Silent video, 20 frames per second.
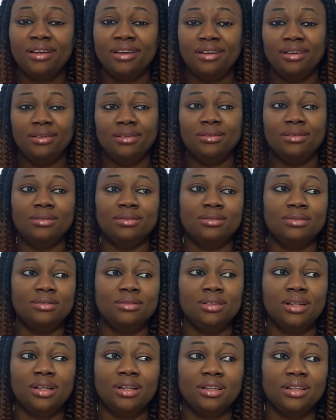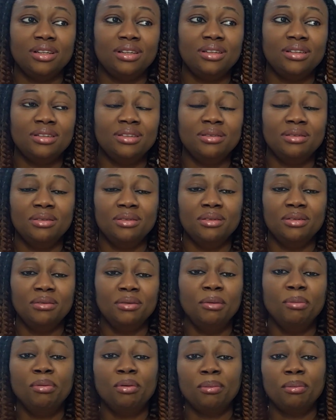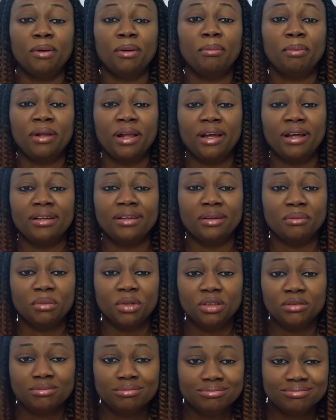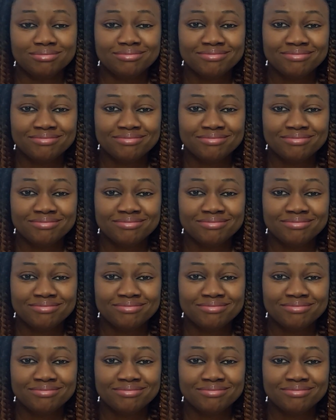like a proper plan.